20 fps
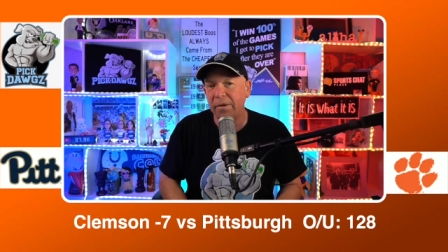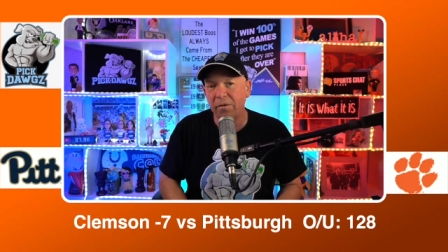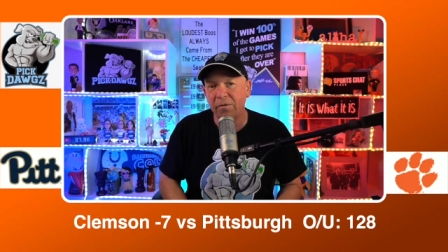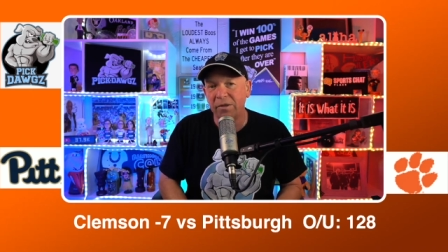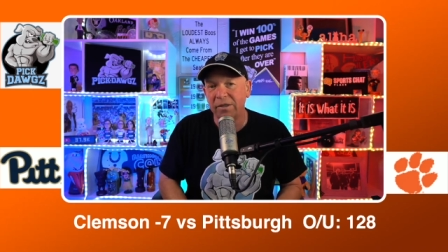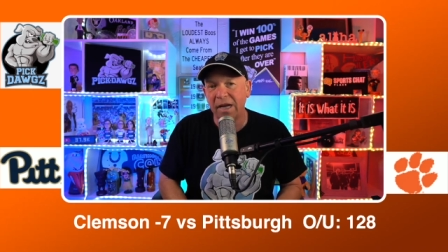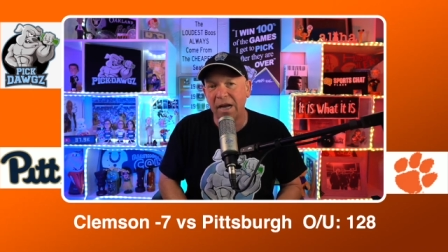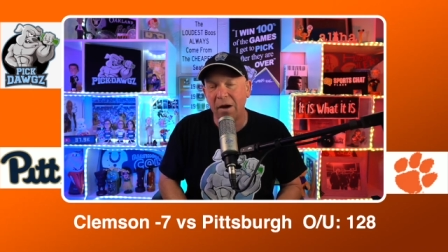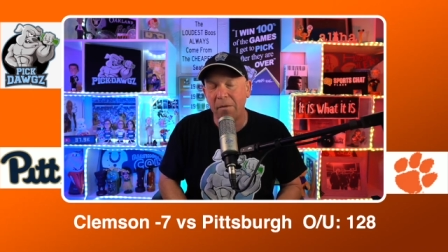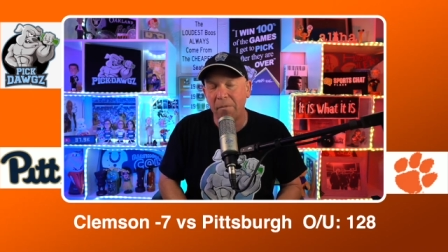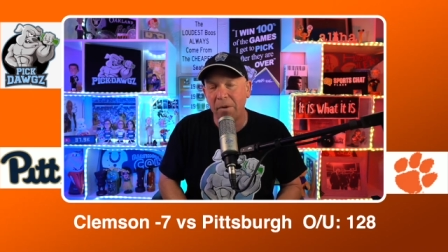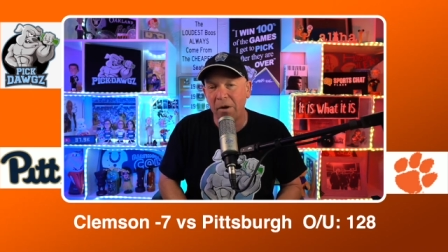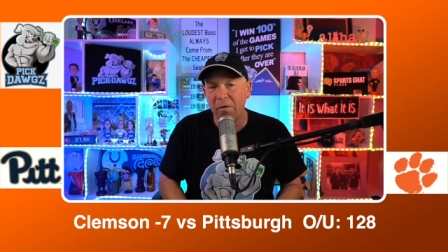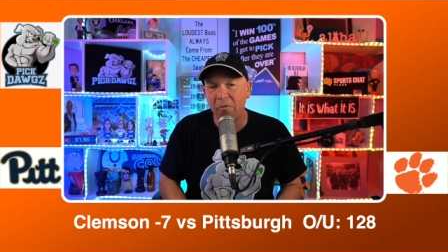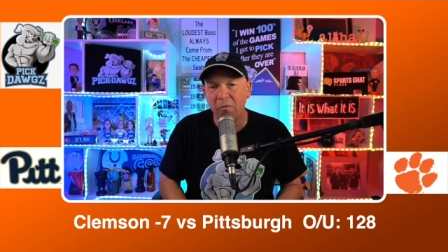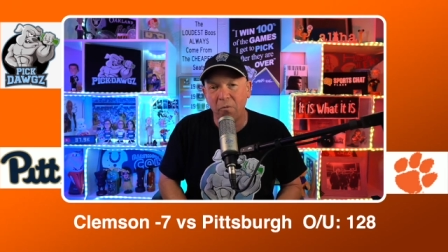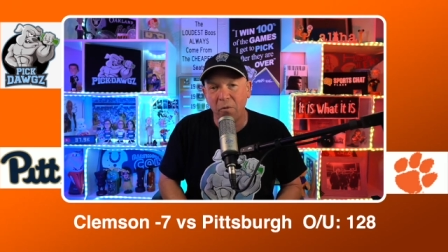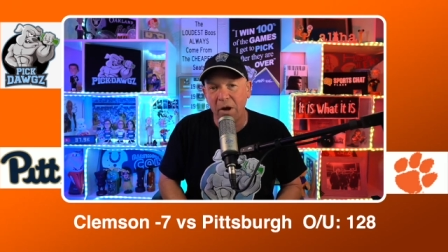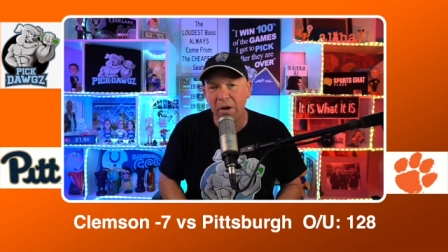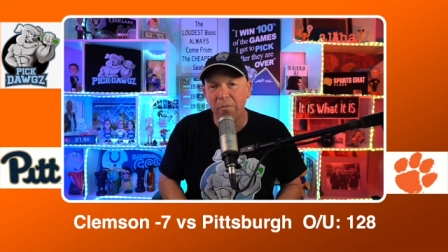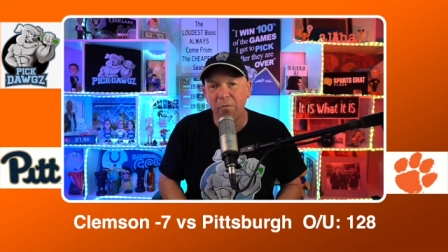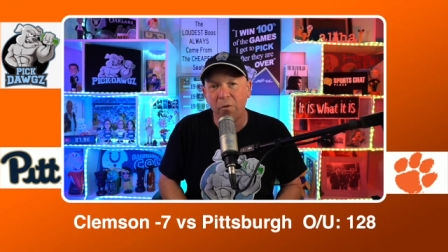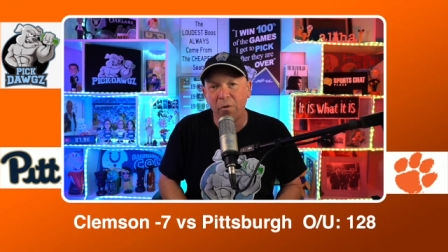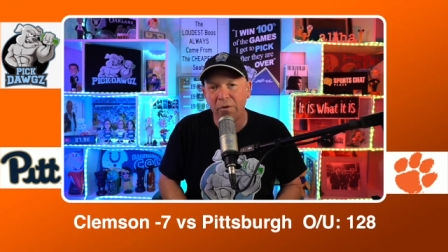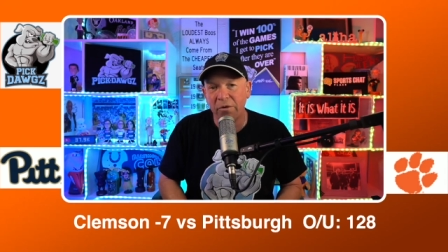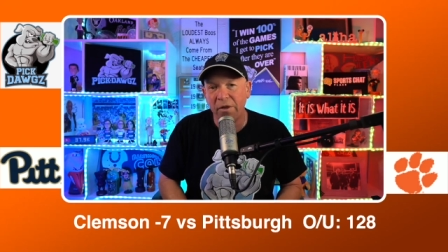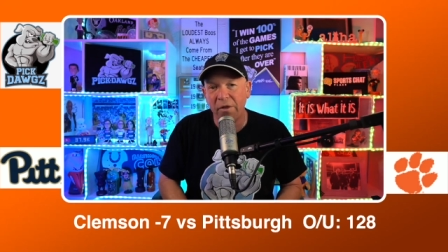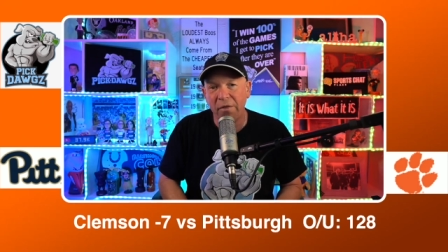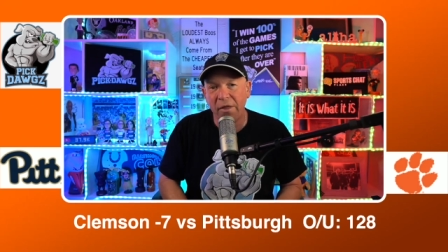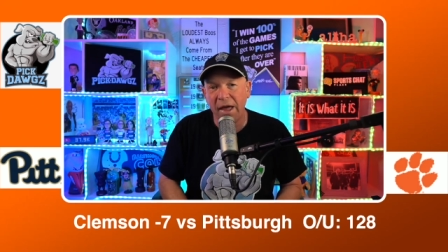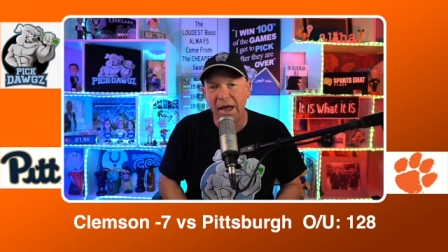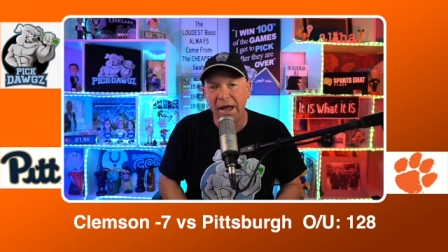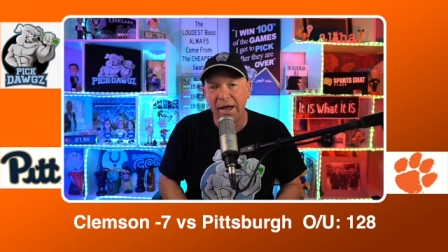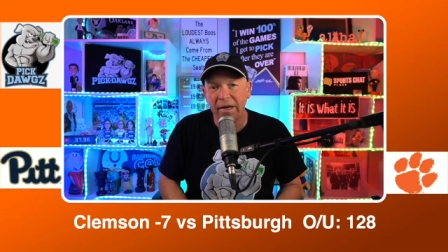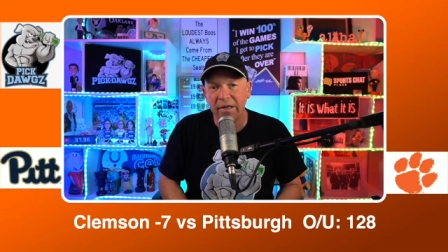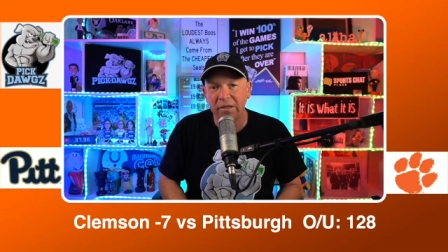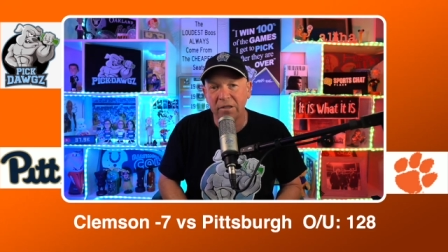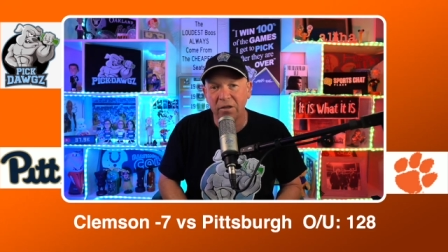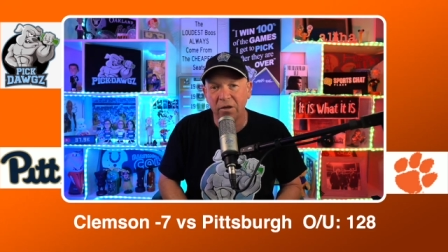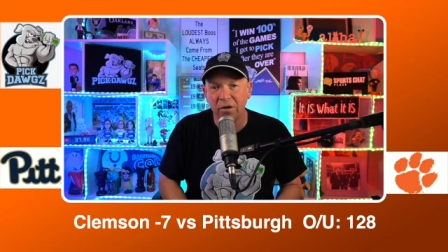They were down by way more than
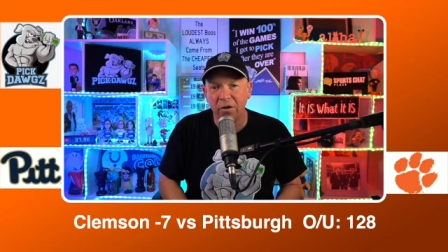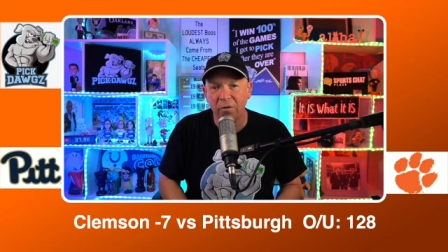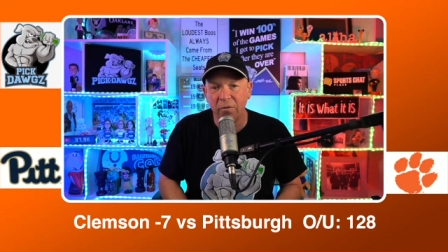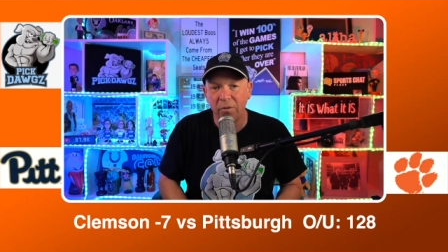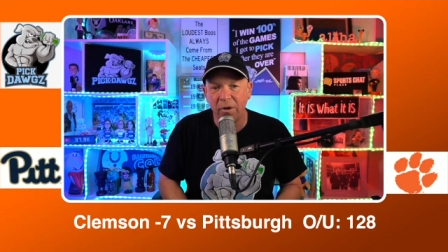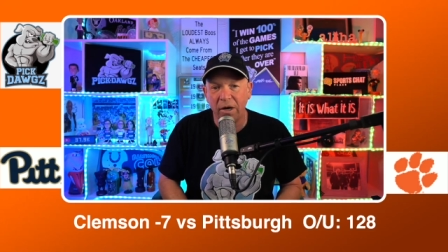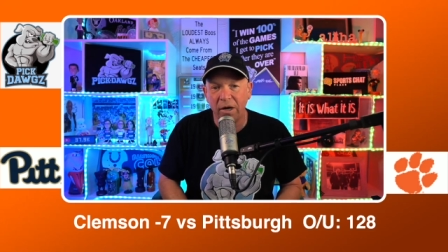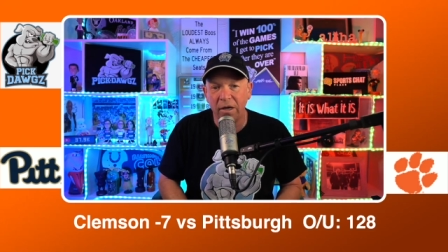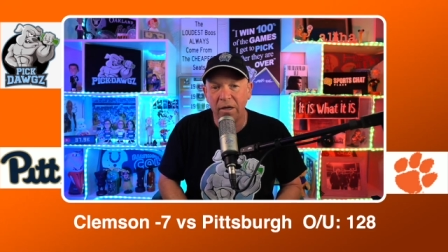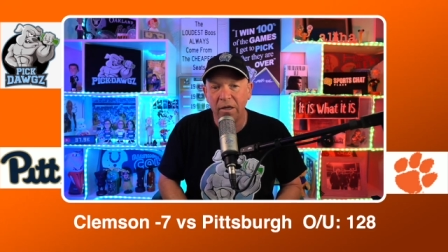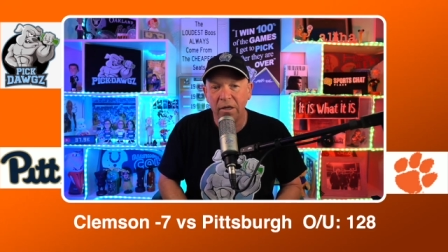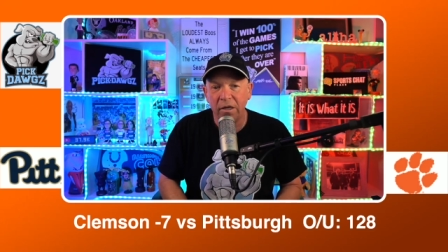that. So, uh,